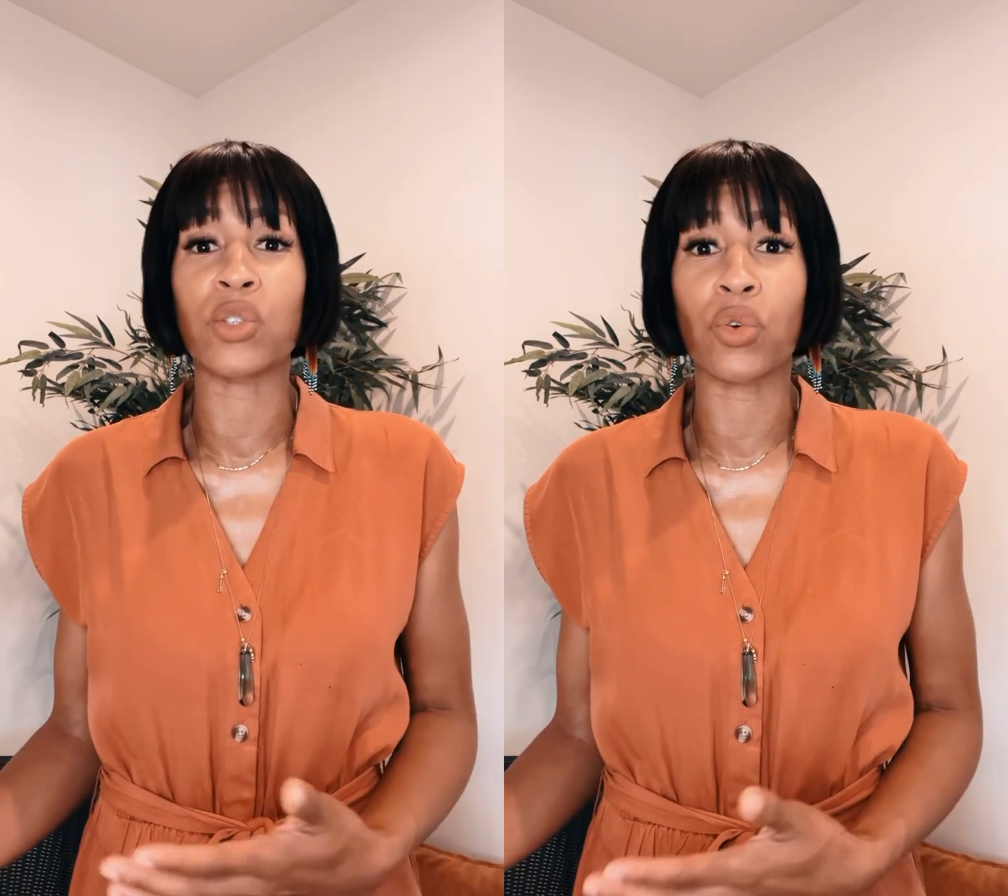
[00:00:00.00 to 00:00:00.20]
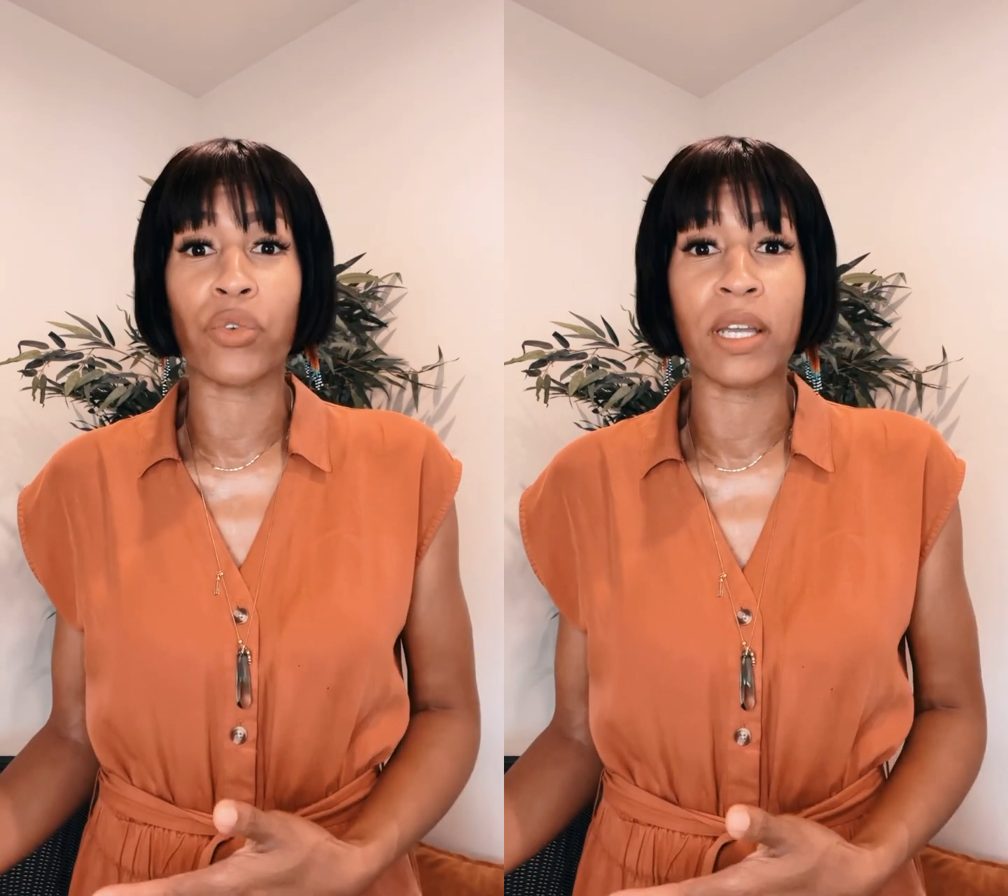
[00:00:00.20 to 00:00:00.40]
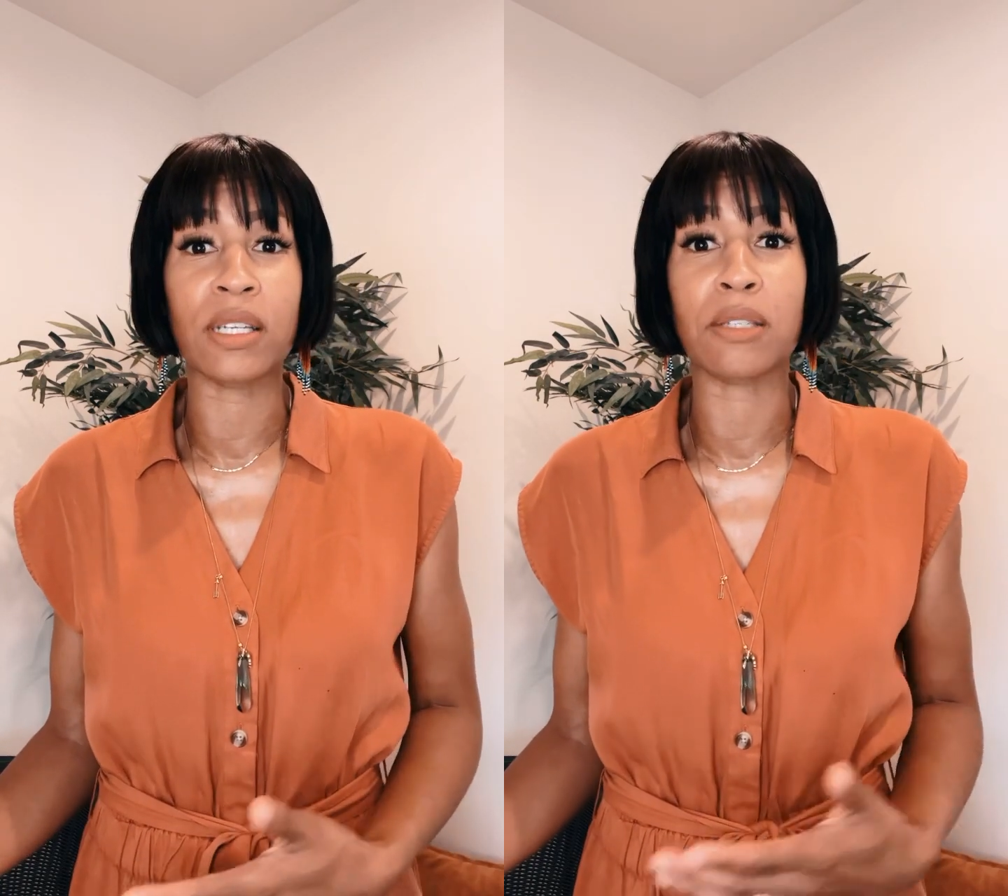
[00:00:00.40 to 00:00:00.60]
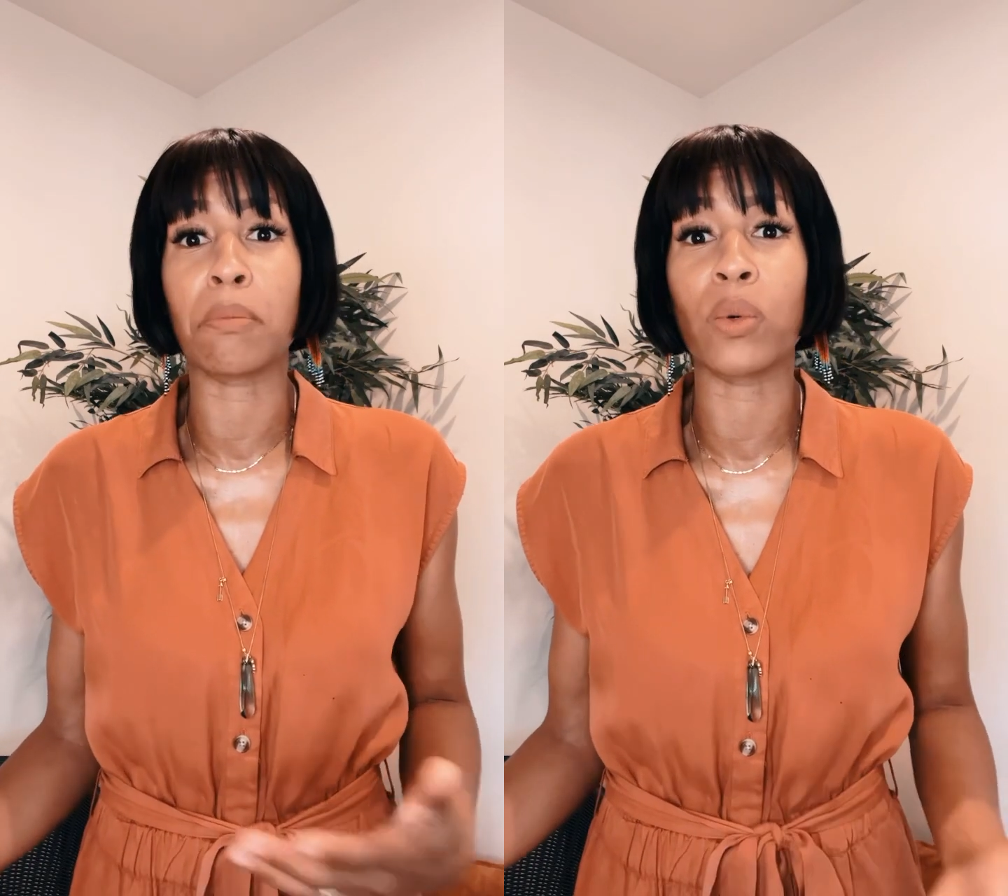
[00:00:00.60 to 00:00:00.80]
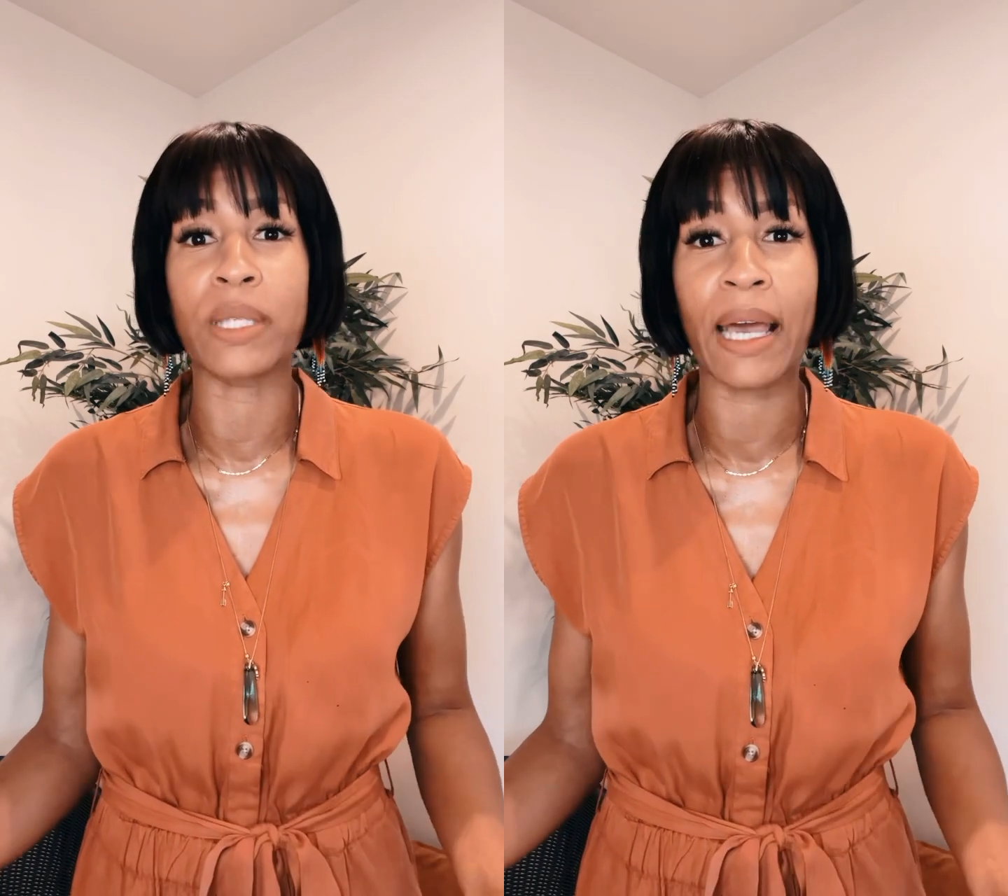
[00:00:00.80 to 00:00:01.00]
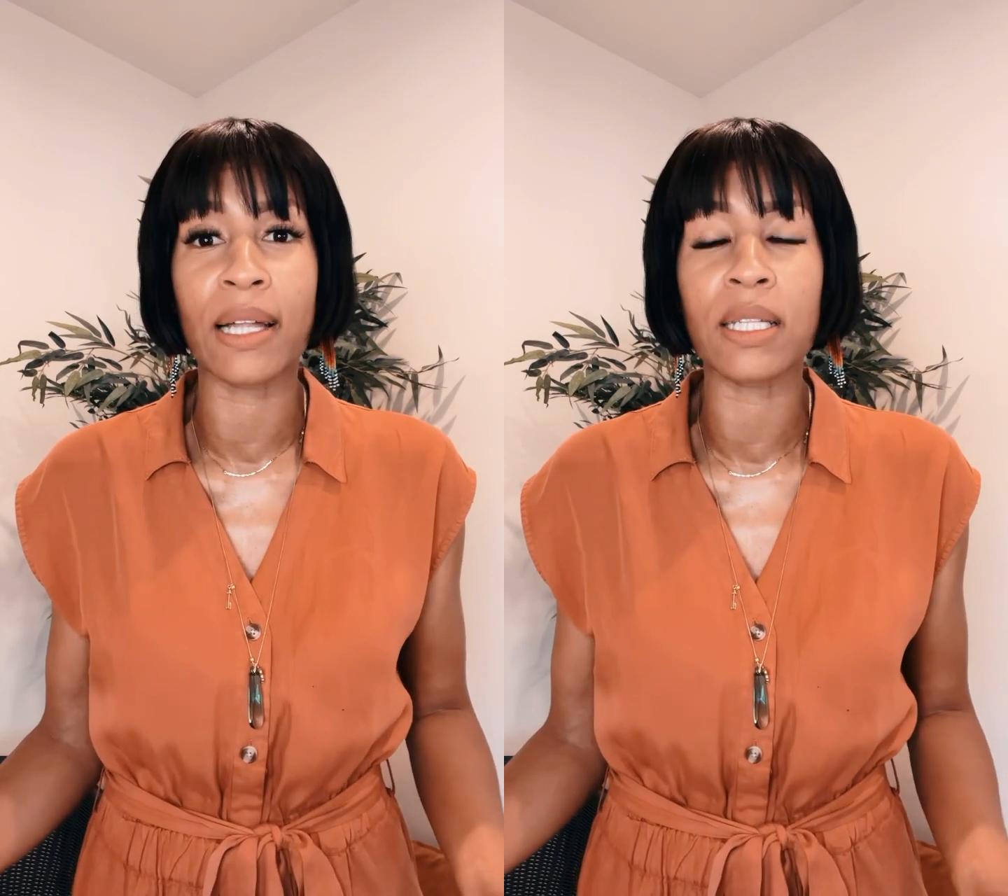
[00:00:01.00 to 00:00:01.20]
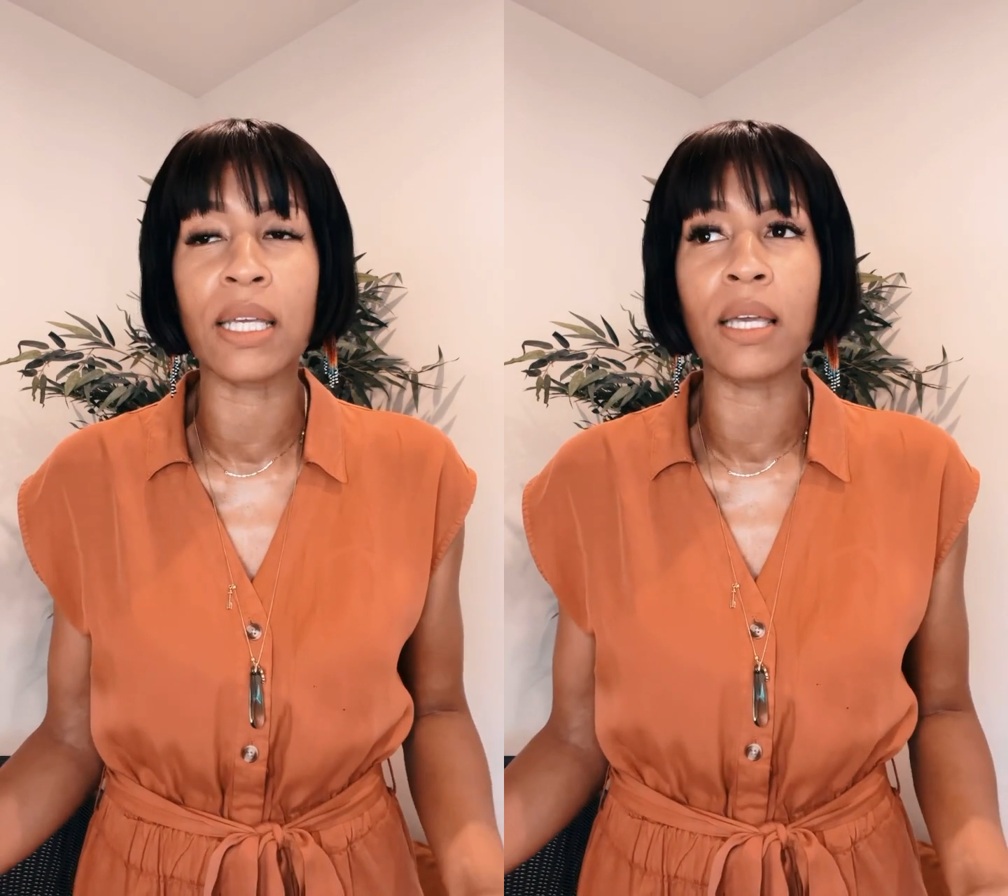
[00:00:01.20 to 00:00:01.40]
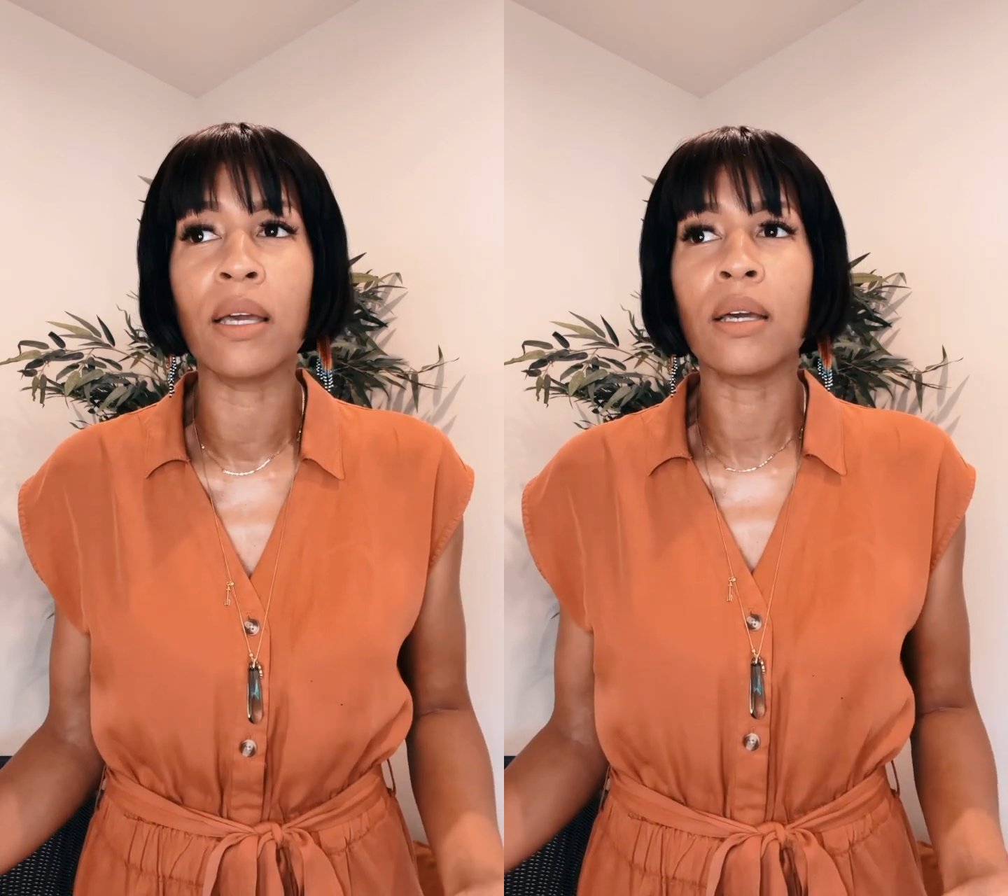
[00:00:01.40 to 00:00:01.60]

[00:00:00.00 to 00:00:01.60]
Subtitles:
greatest modality,